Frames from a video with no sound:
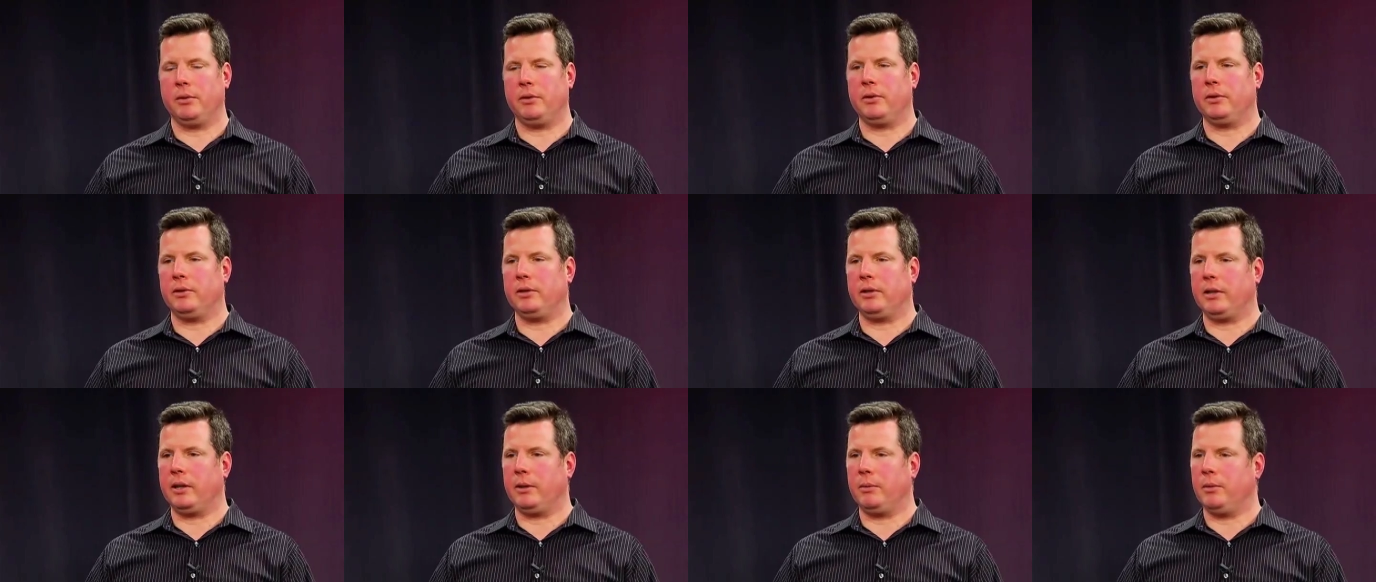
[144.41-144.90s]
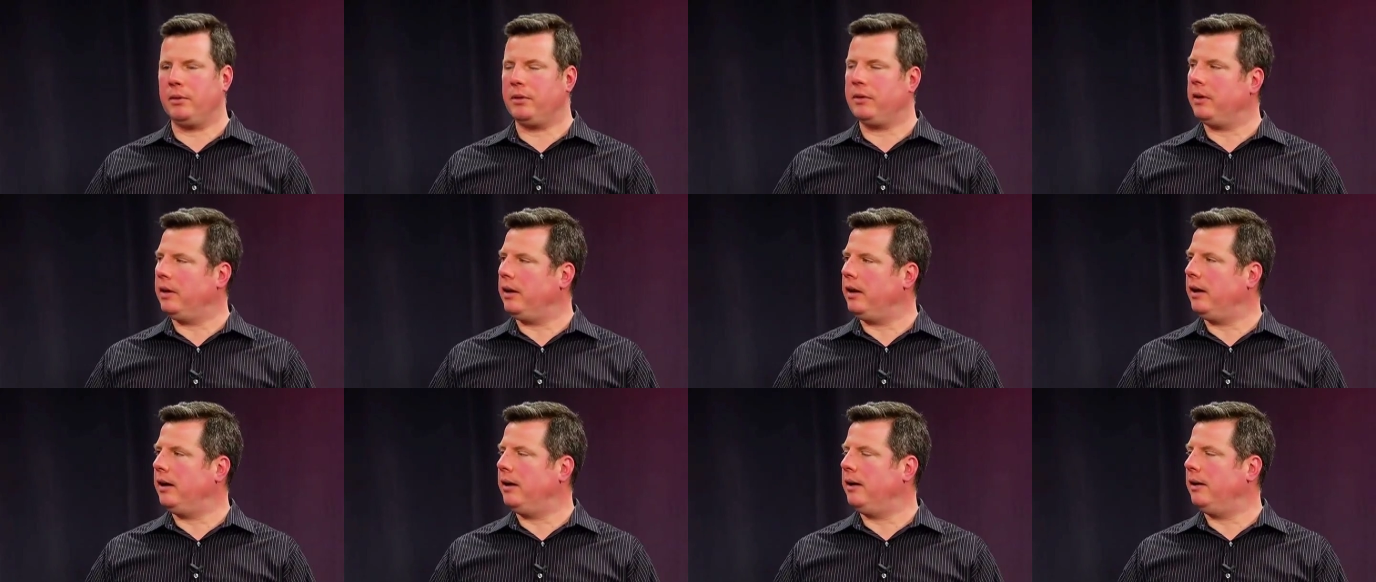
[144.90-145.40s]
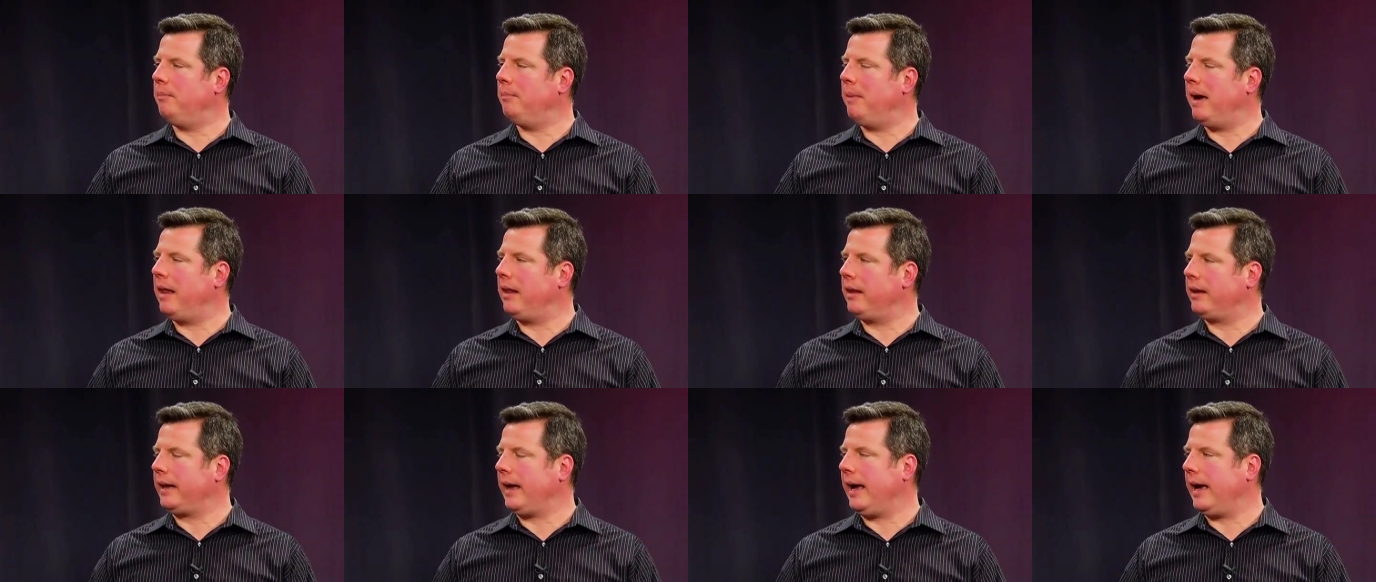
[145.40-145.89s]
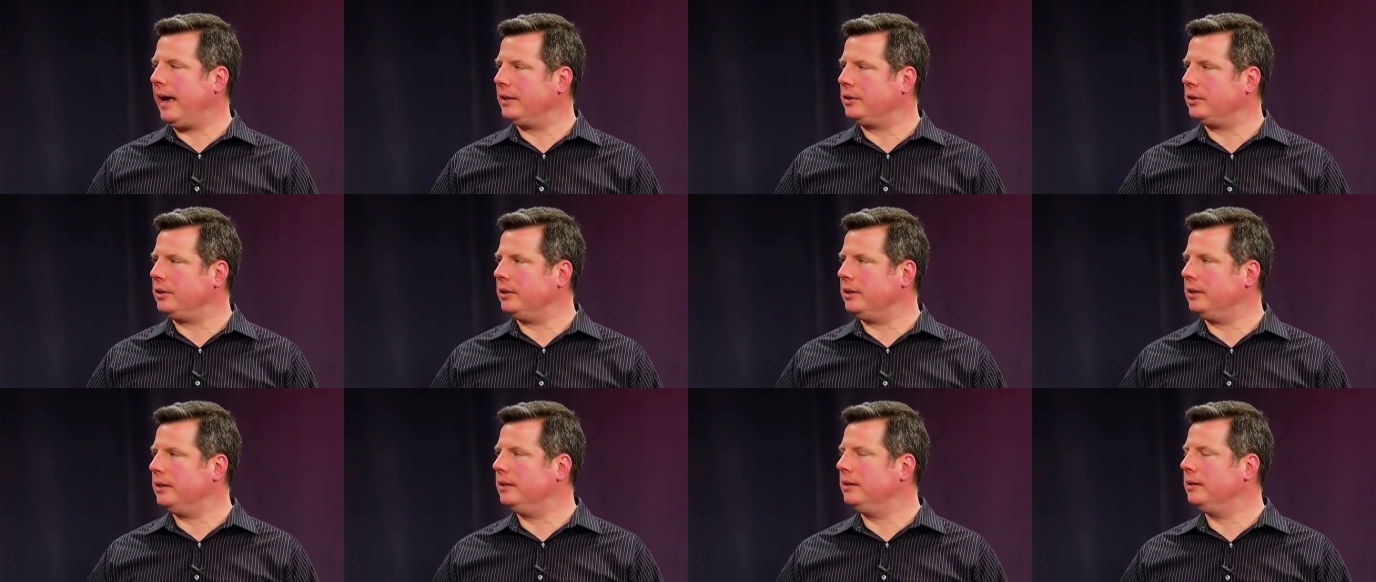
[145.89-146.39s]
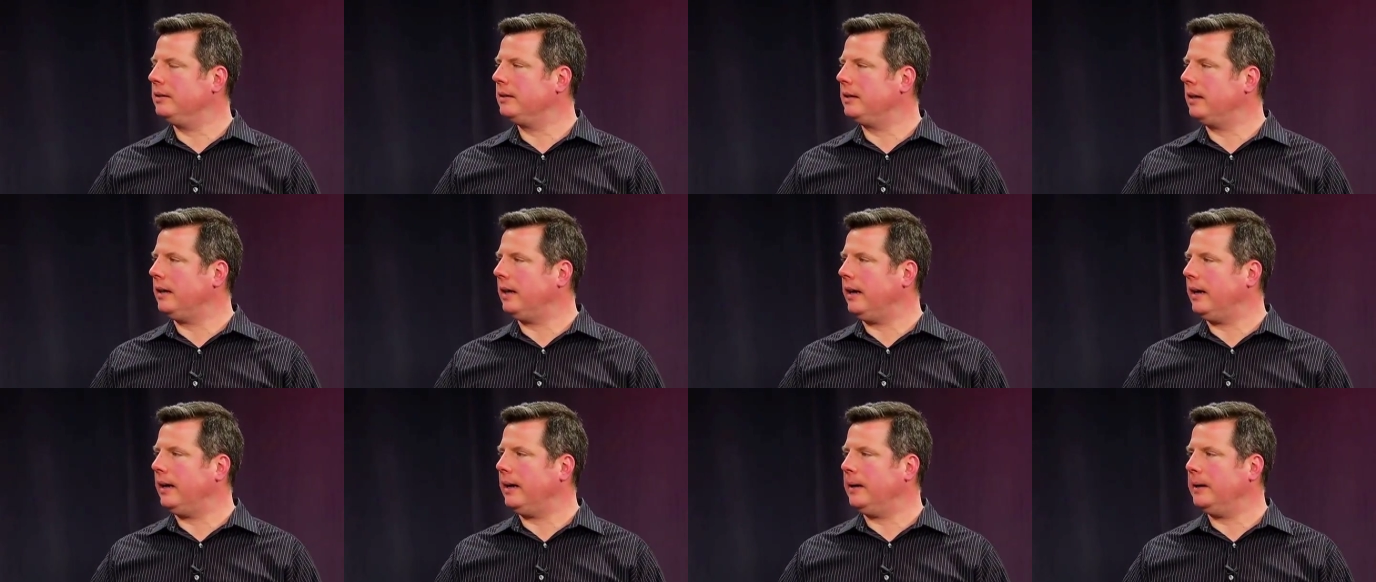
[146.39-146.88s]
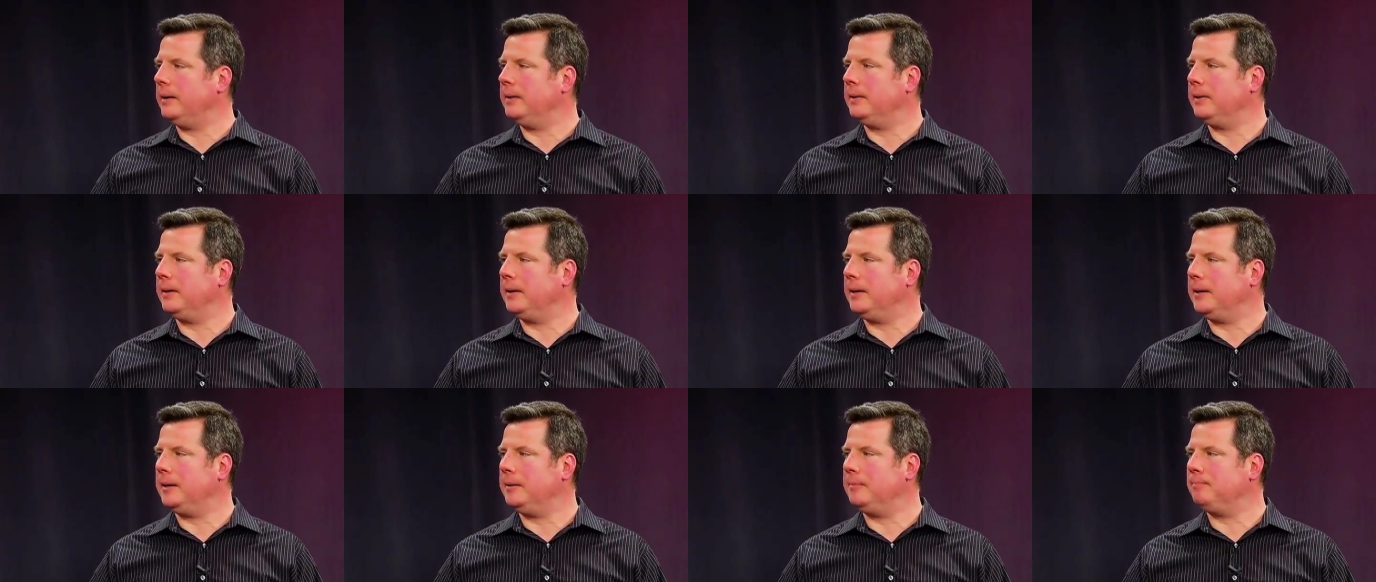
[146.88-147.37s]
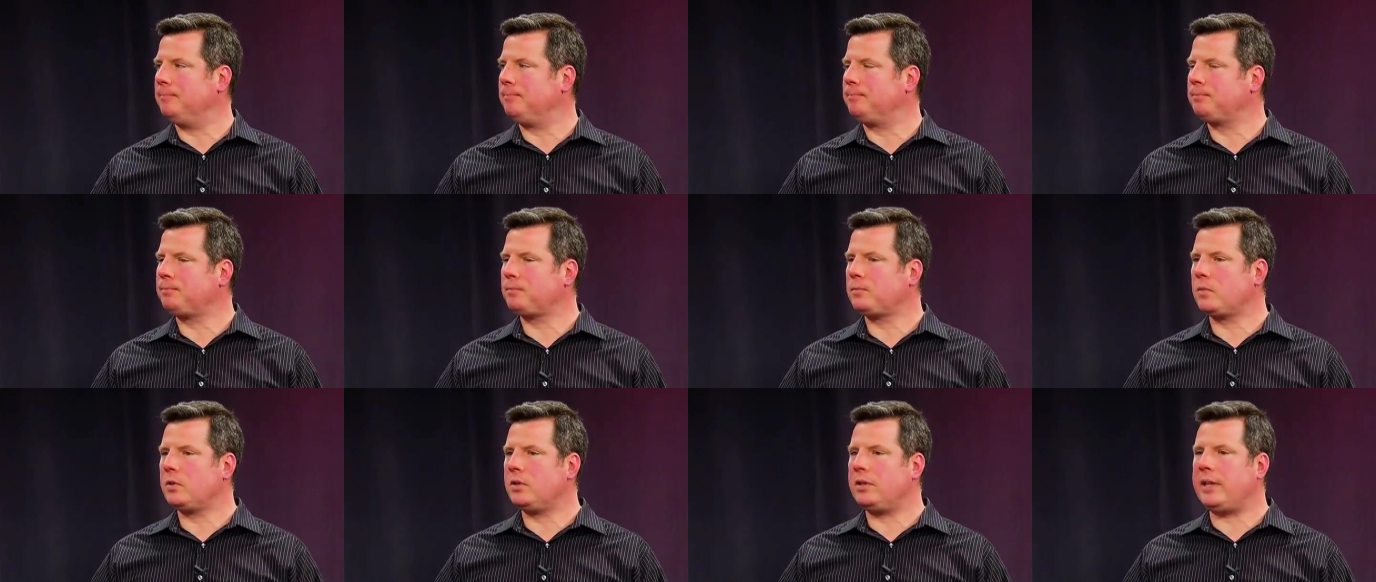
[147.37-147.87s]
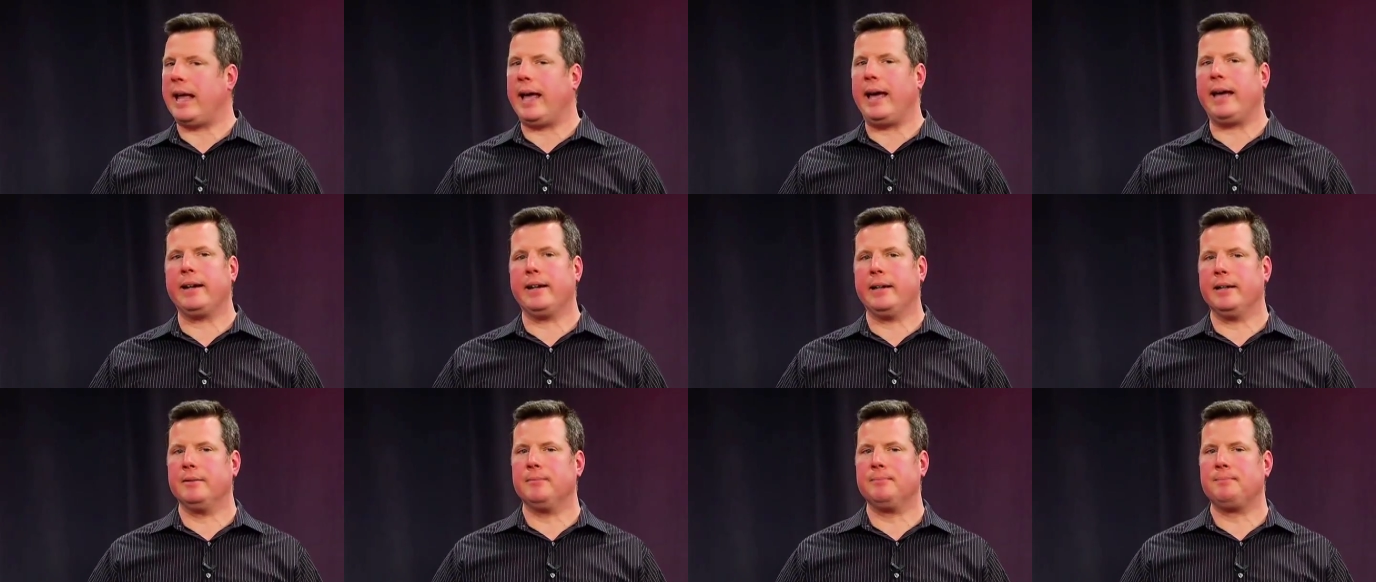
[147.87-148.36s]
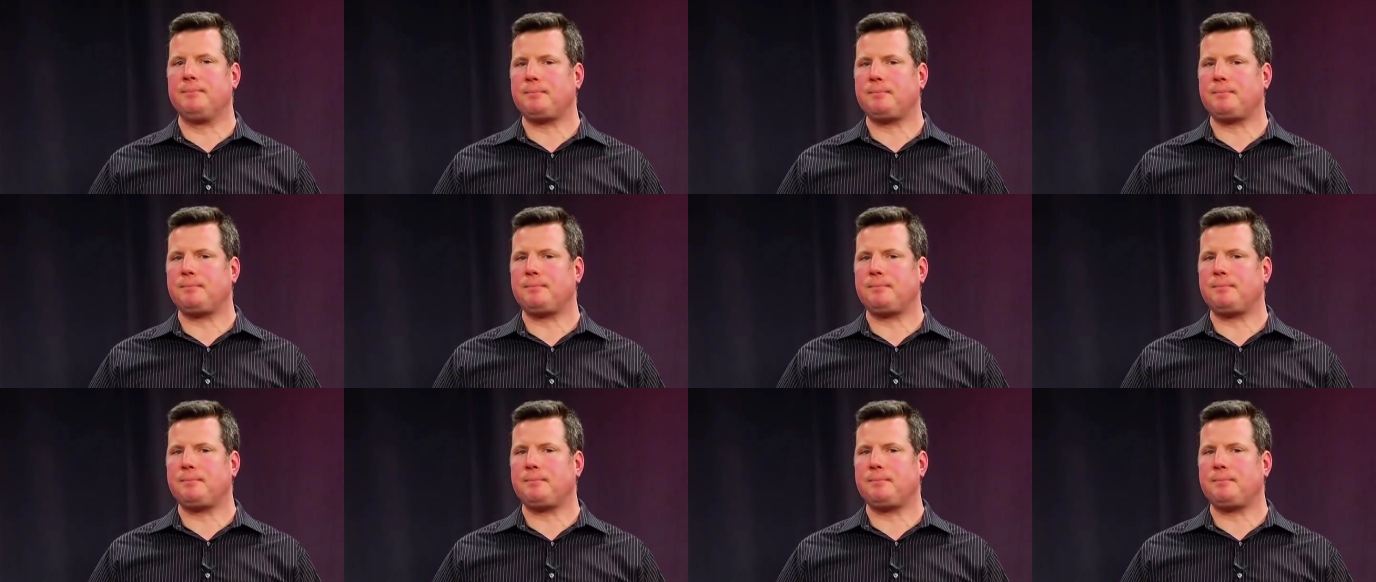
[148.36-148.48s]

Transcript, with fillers: You're dealing with uh, malic acid and um, tannin.